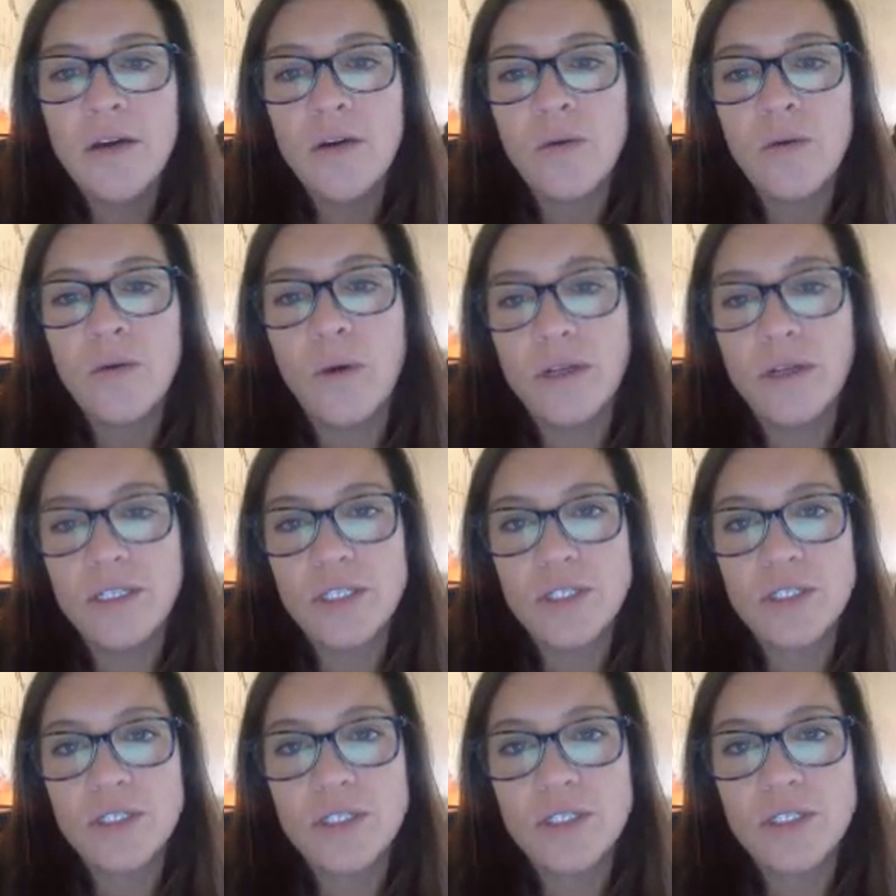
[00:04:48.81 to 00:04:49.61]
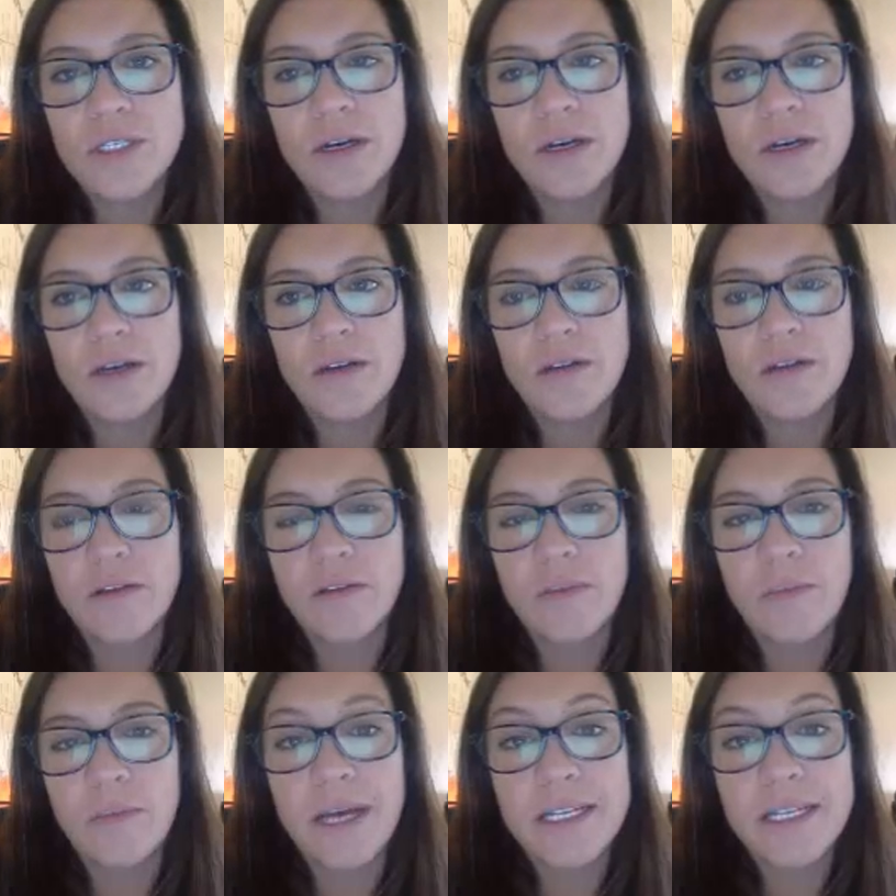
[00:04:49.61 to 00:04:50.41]
Once the
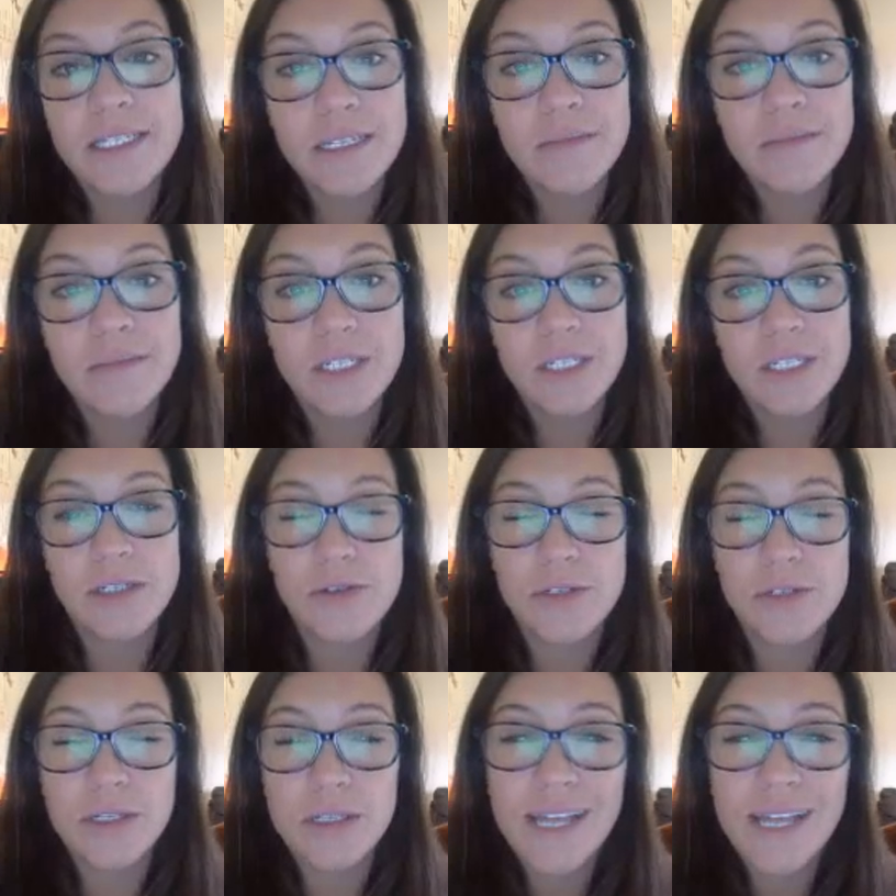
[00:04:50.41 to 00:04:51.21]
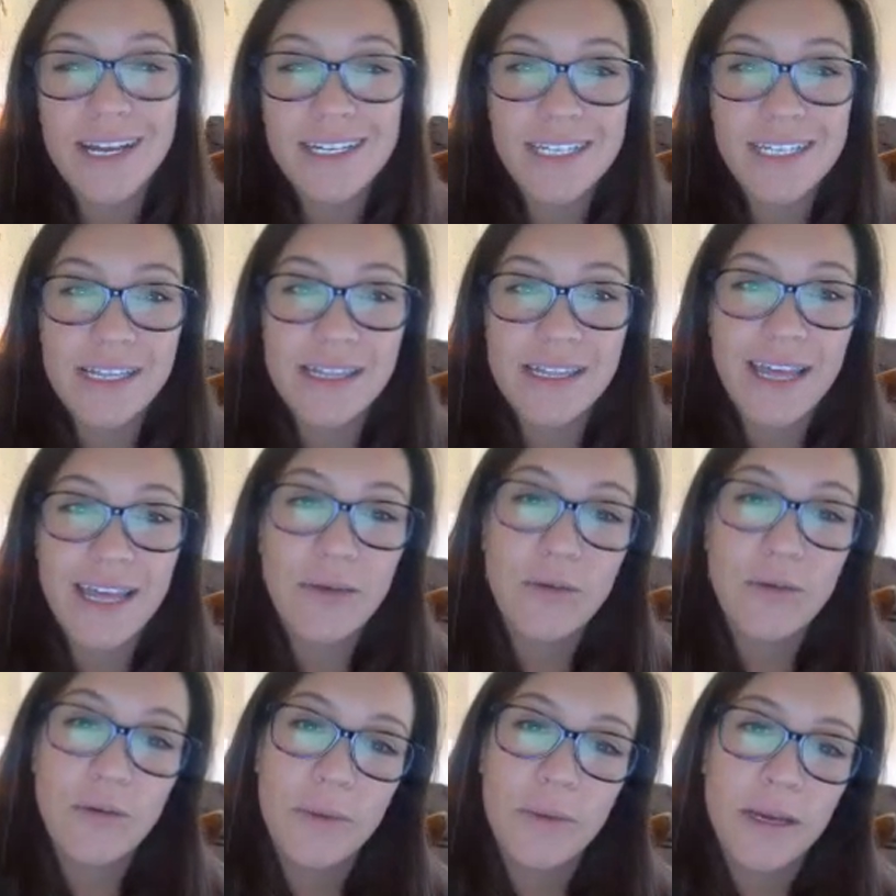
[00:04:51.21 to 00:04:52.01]
best images are selected, they
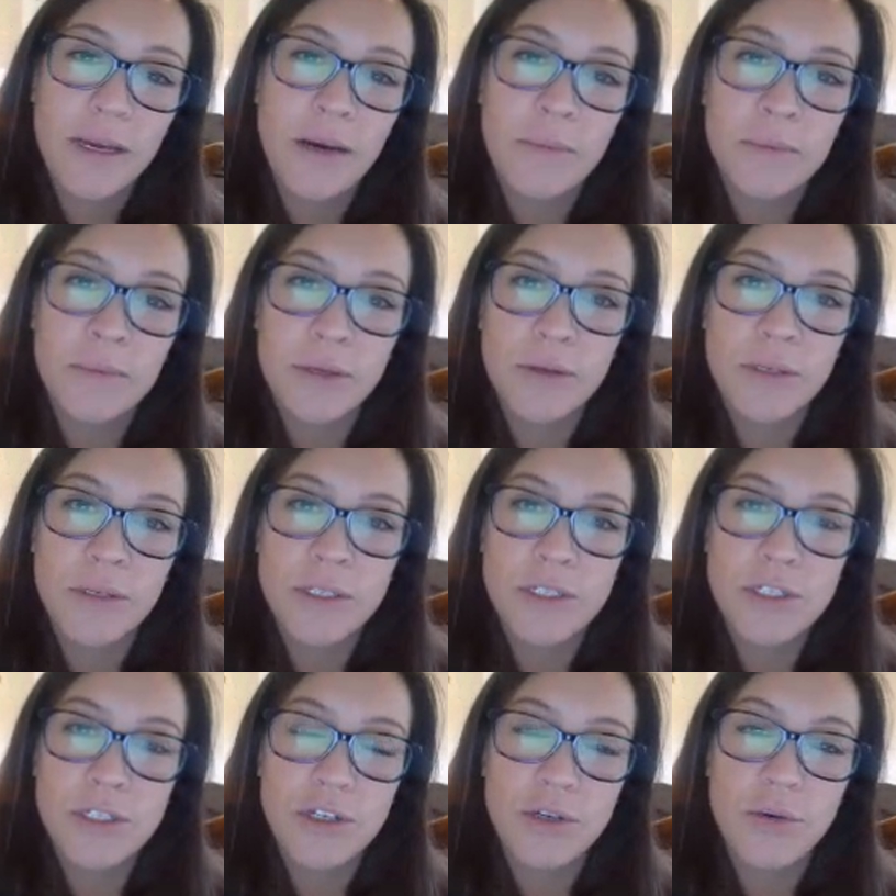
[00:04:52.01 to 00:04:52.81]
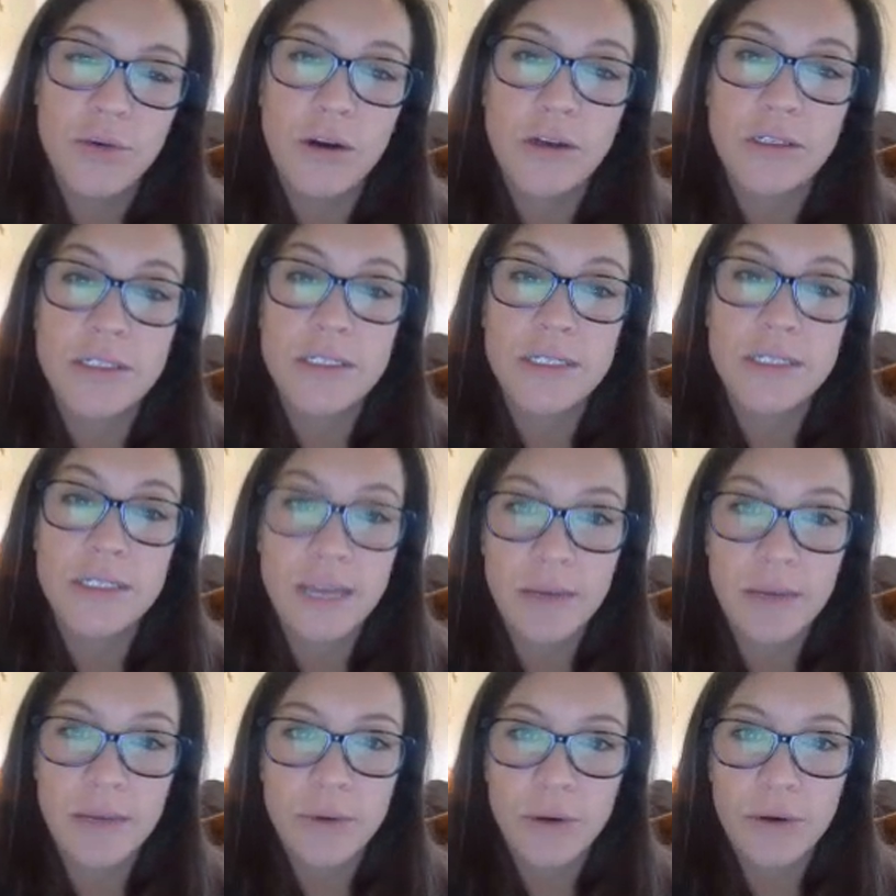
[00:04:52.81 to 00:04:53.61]
will be uploaded to our
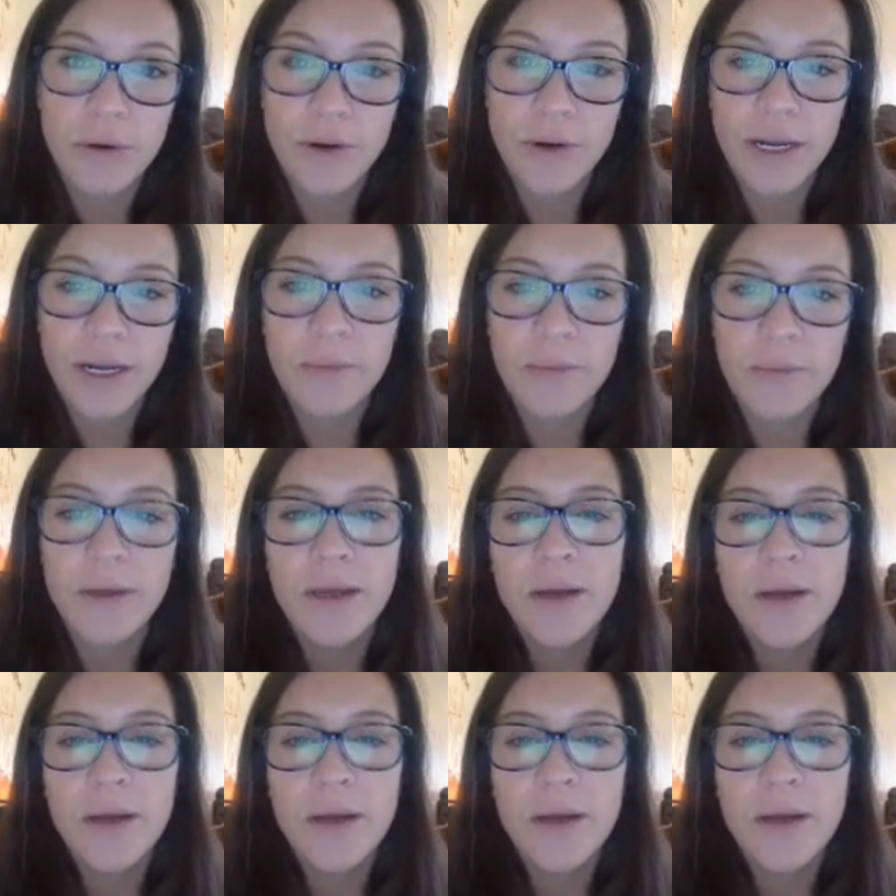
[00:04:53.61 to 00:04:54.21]
design program.